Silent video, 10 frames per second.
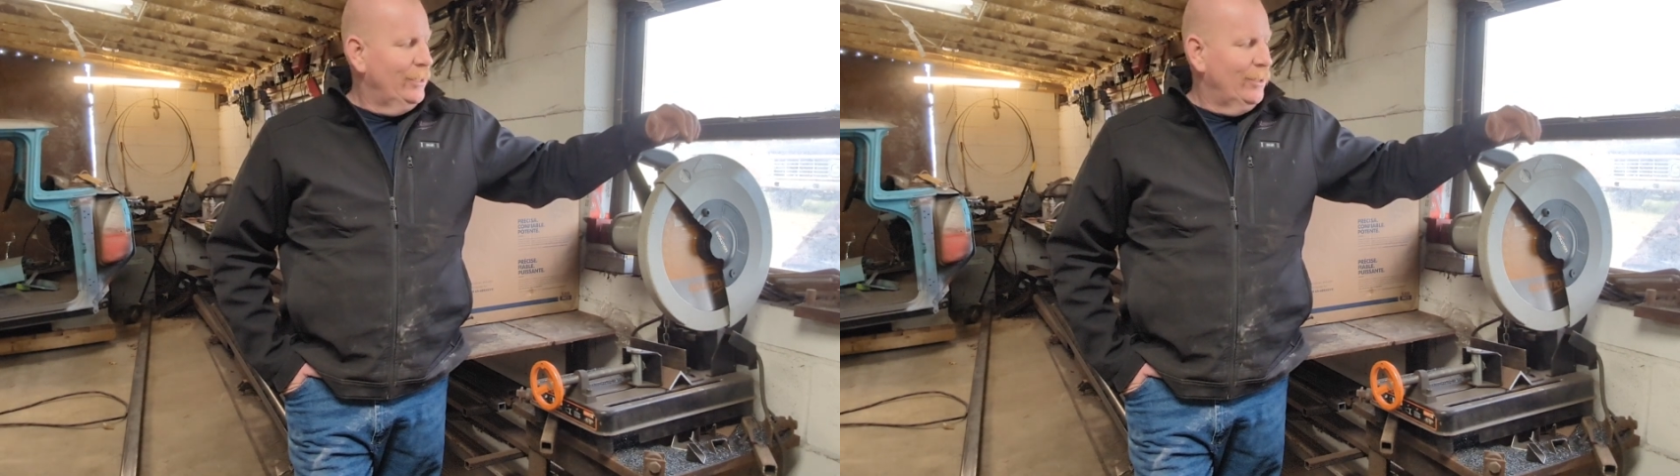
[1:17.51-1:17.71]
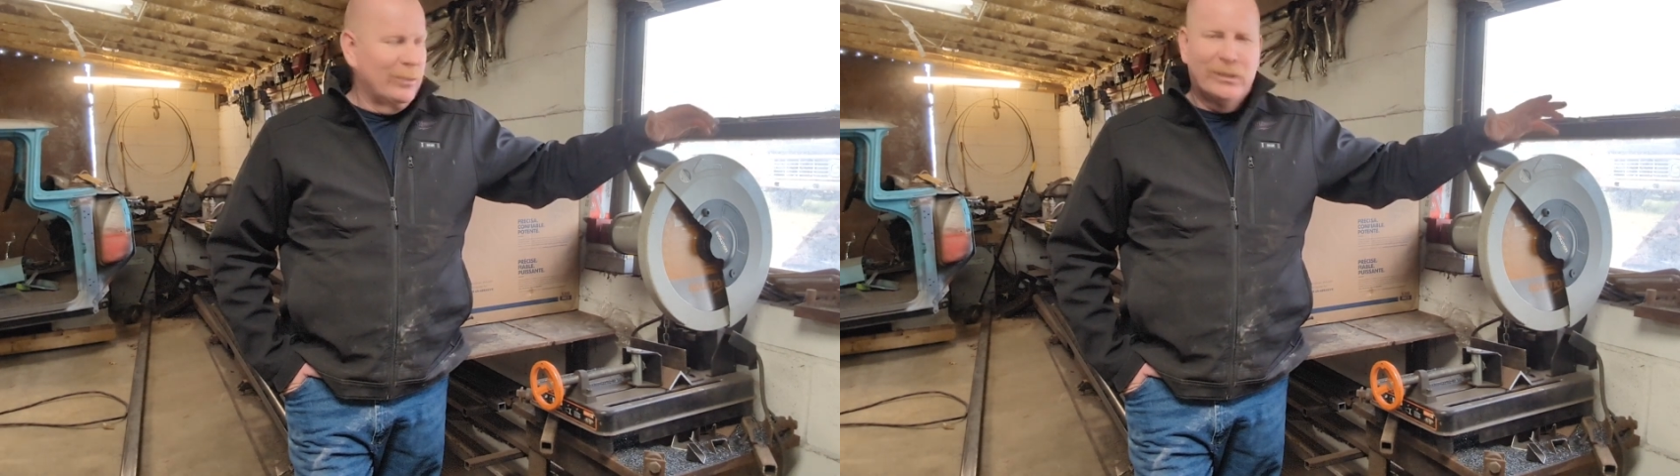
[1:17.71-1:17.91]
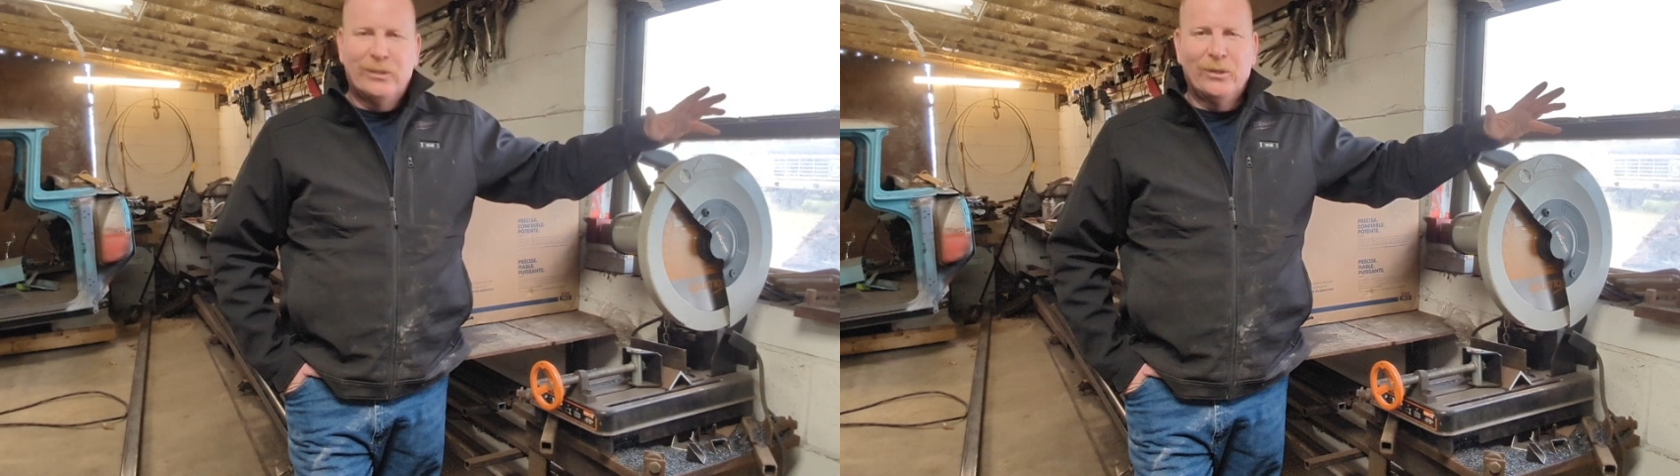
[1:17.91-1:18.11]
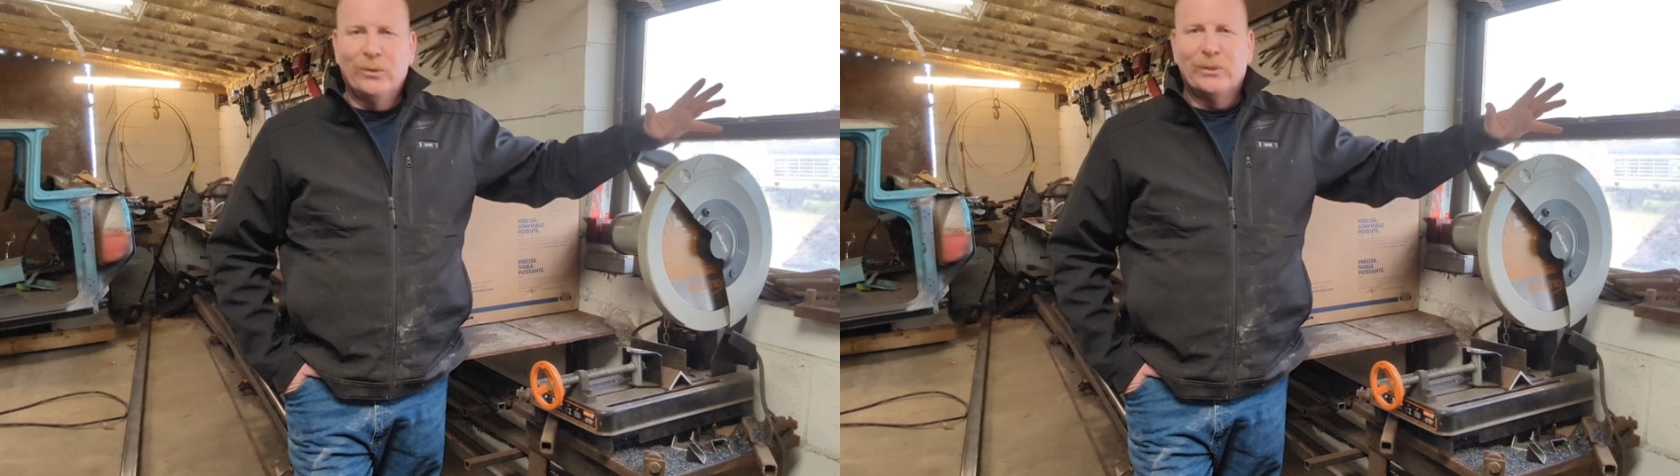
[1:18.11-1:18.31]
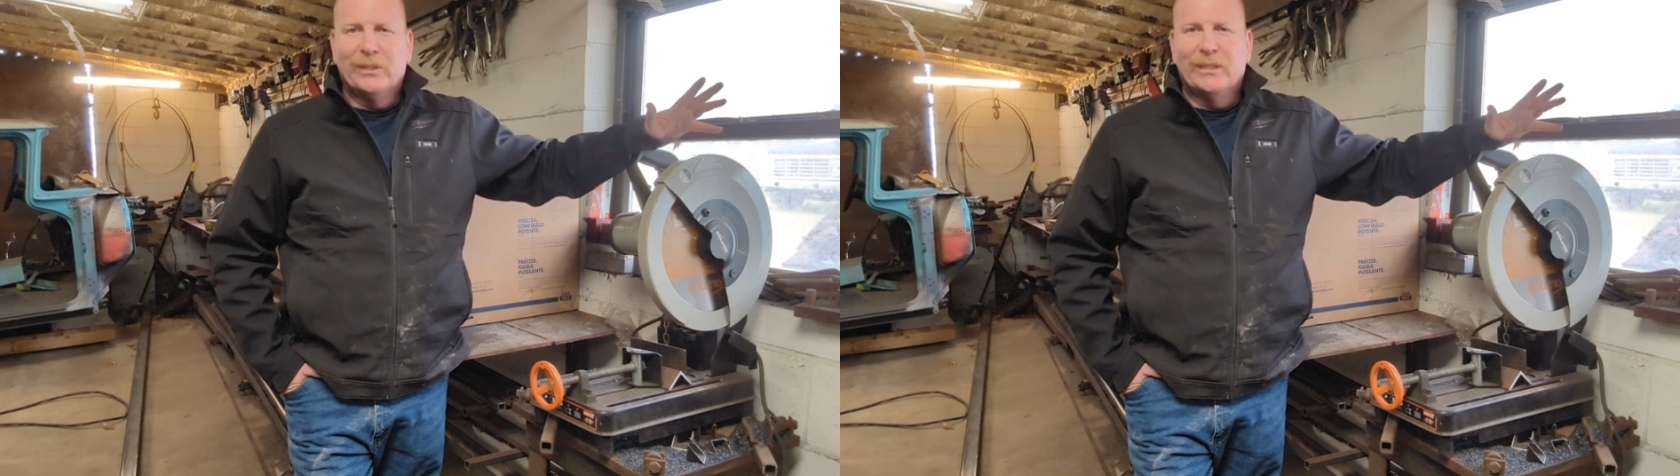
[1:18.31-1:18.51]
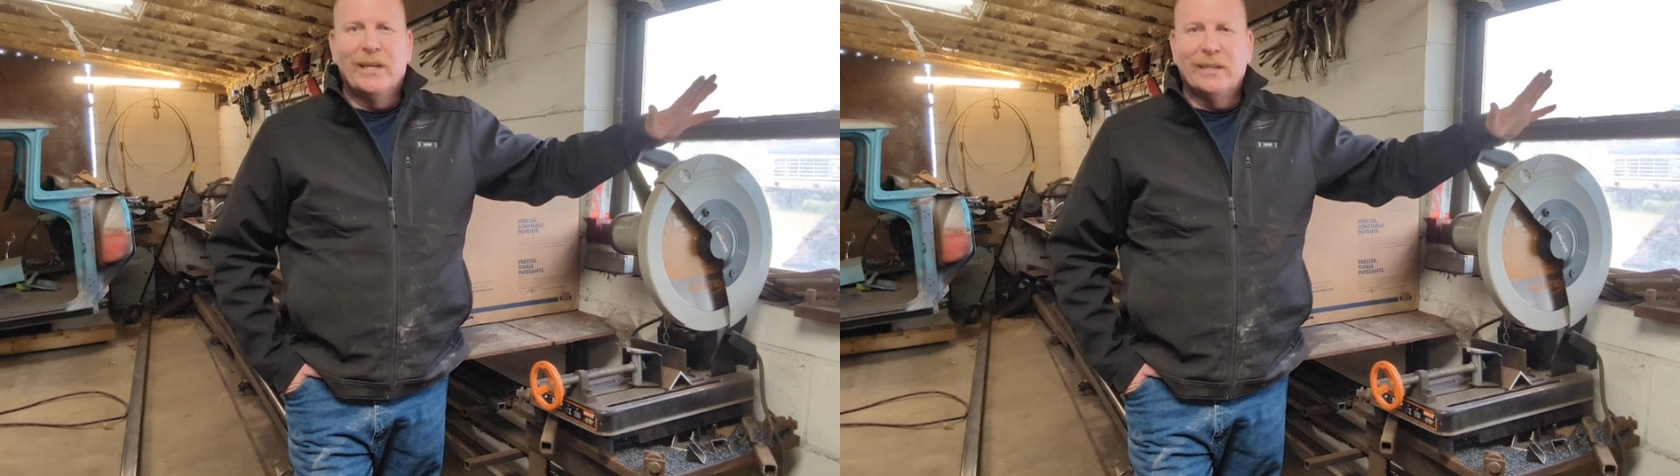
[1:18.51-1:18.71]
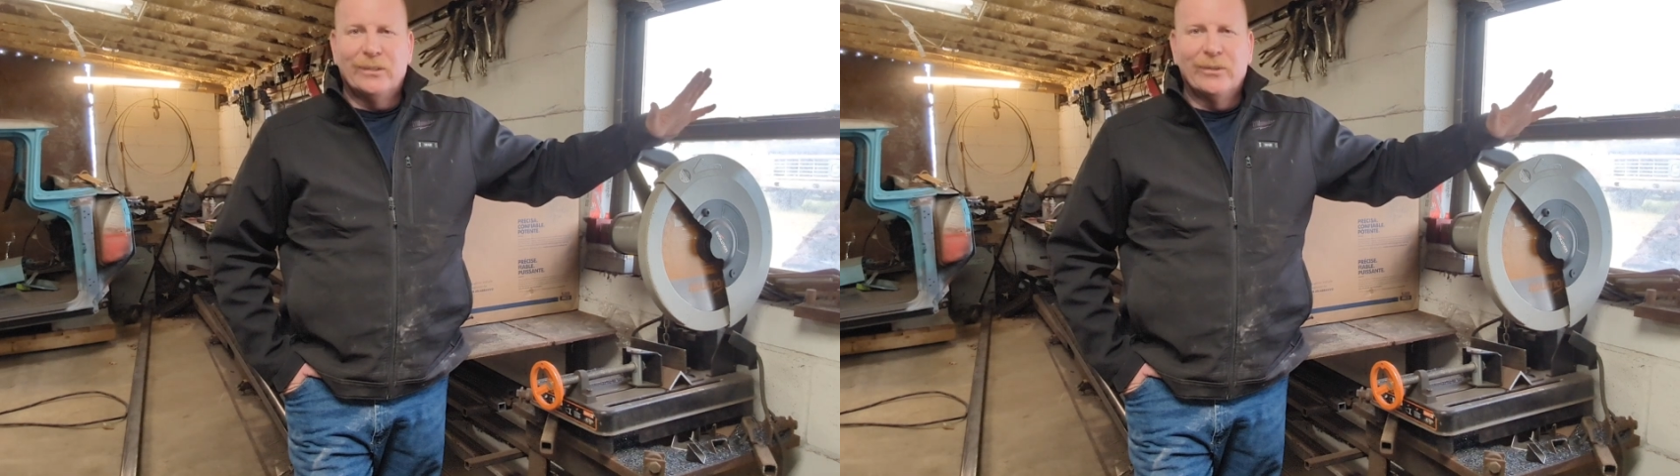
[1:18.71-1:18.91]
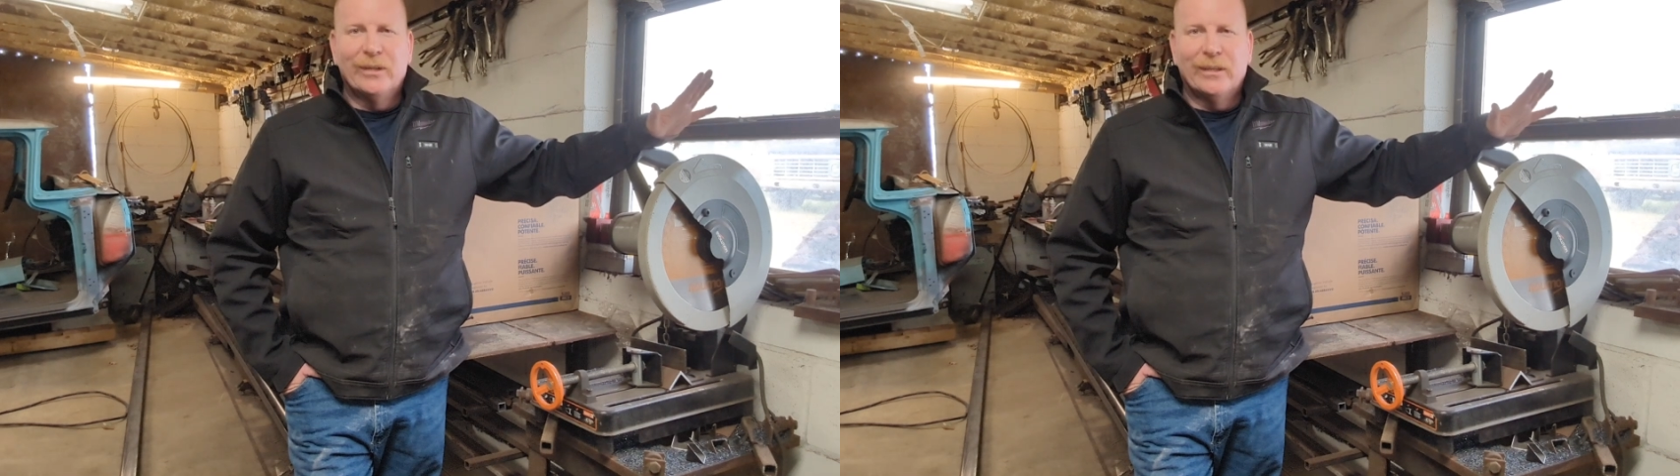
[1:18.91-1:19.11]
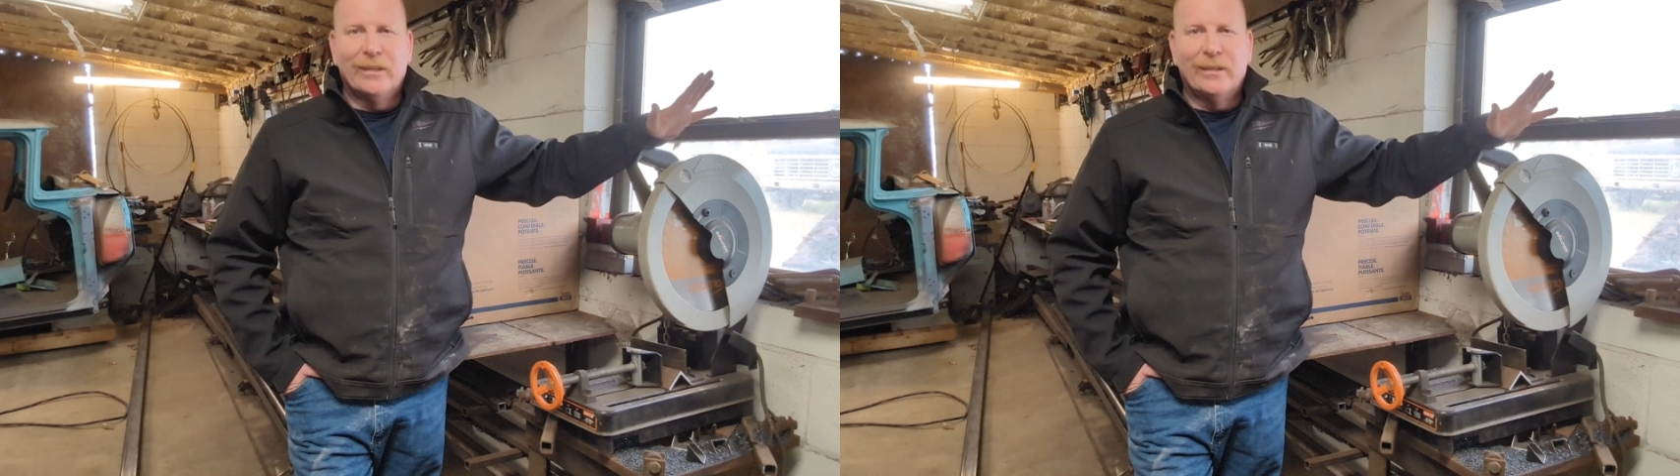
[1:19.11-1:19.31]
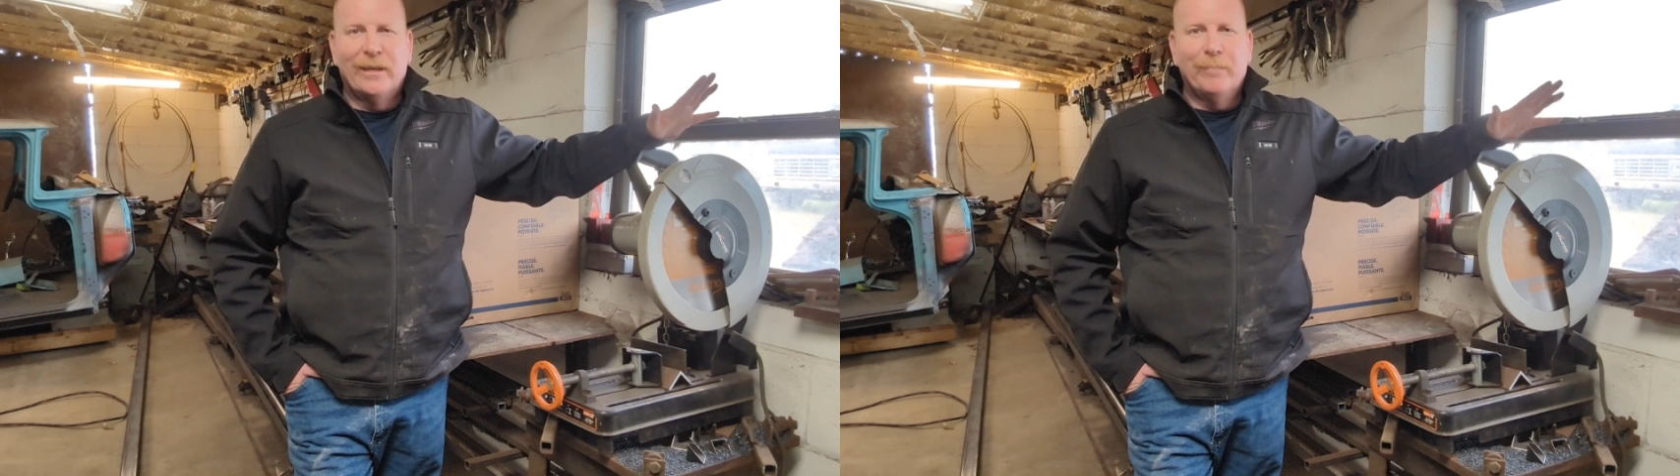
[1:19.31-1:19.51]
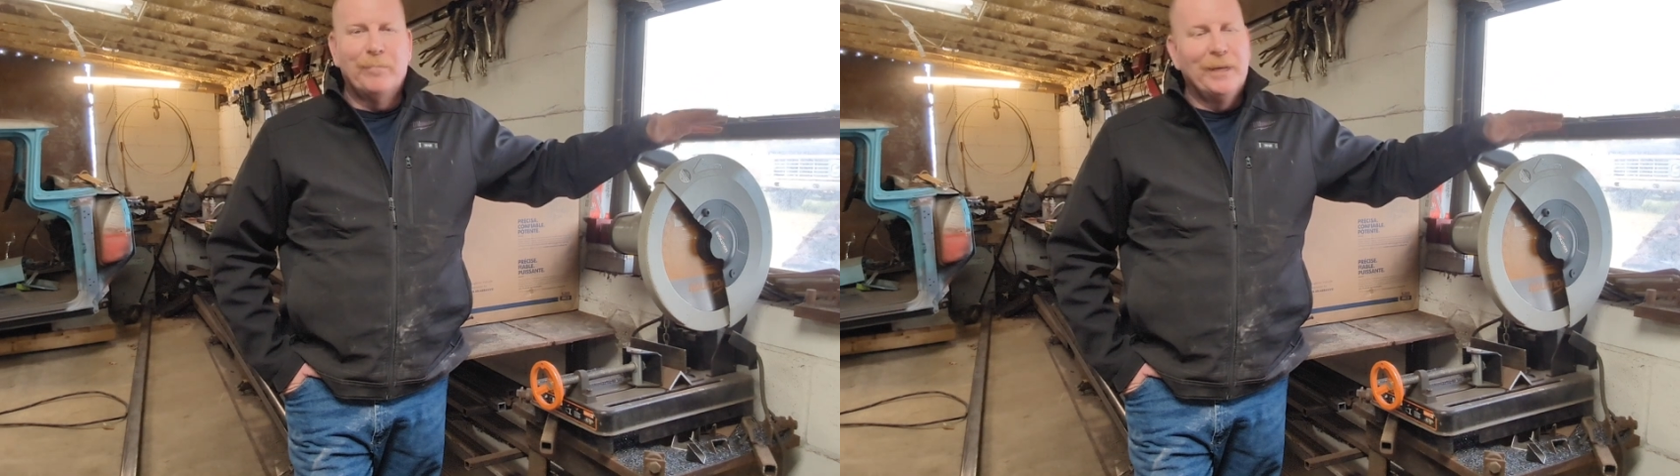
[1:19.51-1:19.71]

or tools to test or anything like that.